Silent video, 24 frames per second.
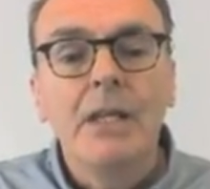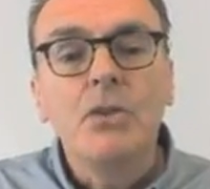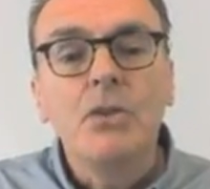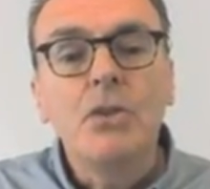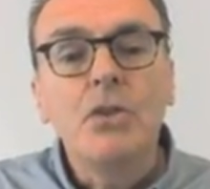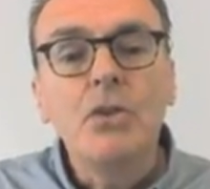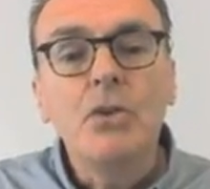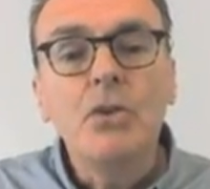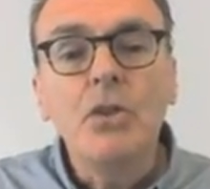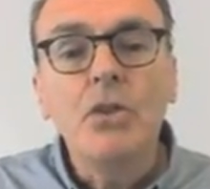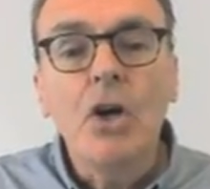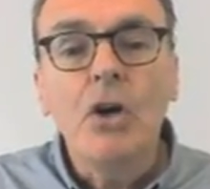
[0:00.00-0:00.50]
Do
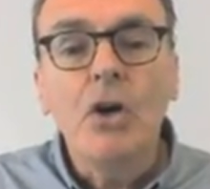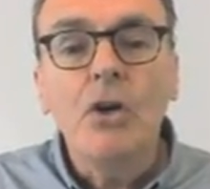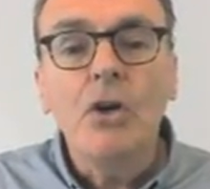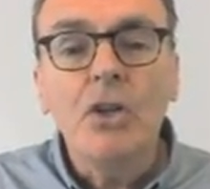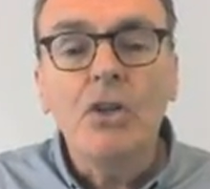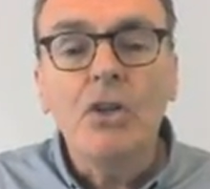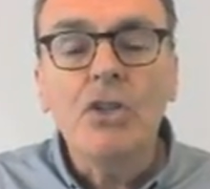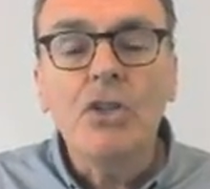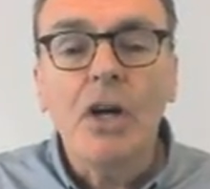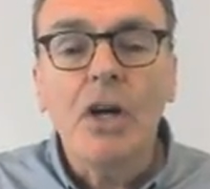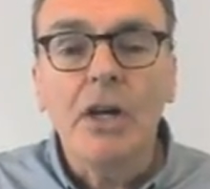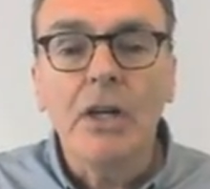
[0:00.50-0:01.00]
you know
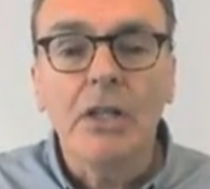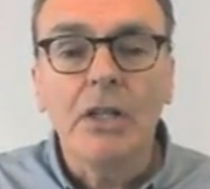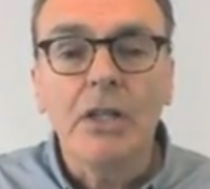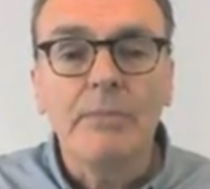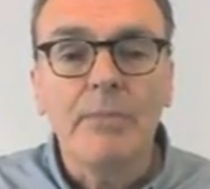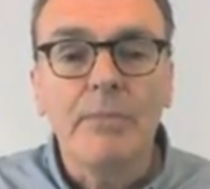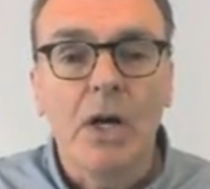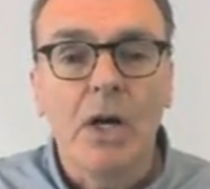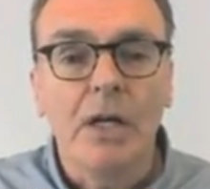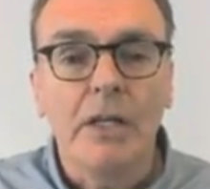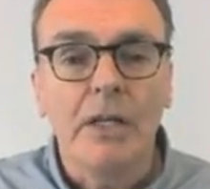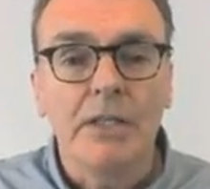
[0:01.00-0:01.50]
your target
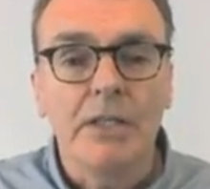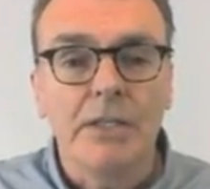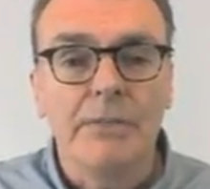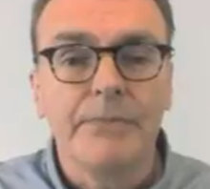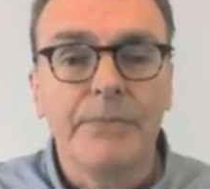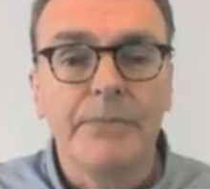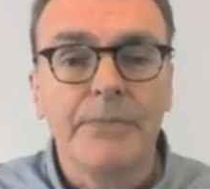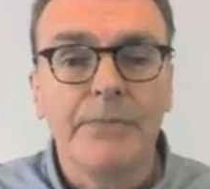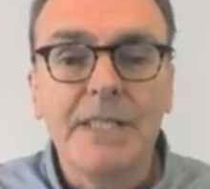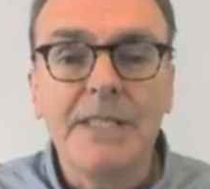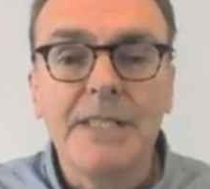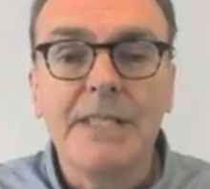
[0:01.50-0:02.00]
market?
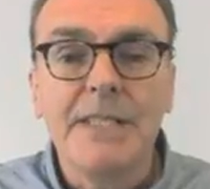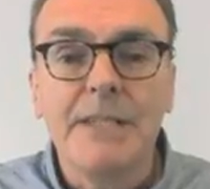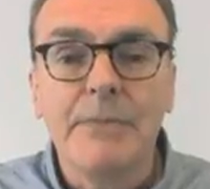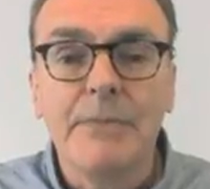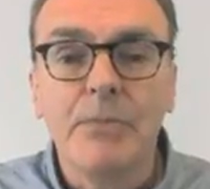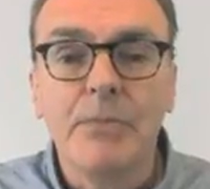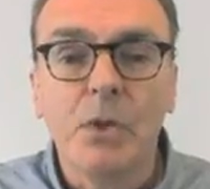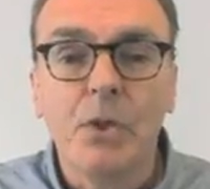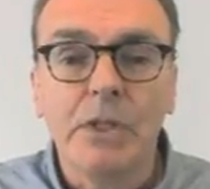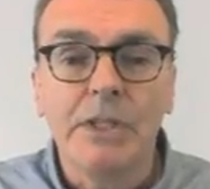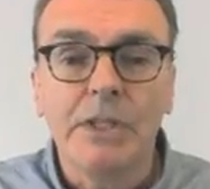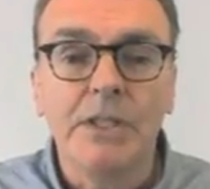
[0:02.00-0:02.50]
This is
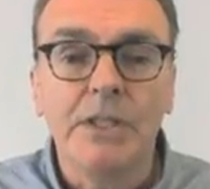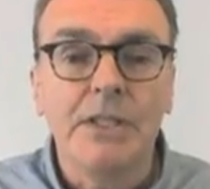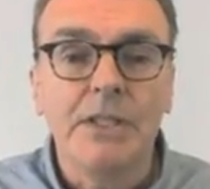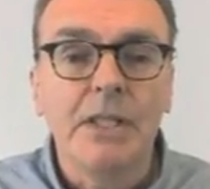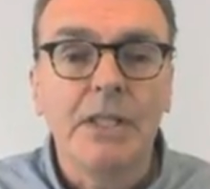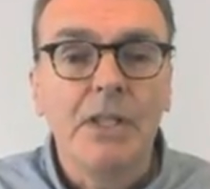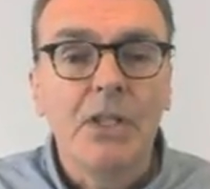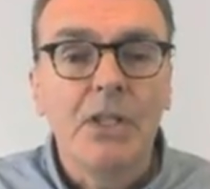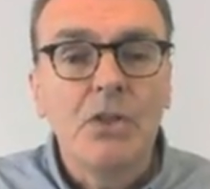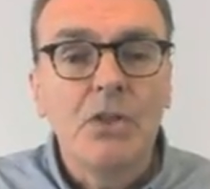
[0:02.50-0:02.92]
important.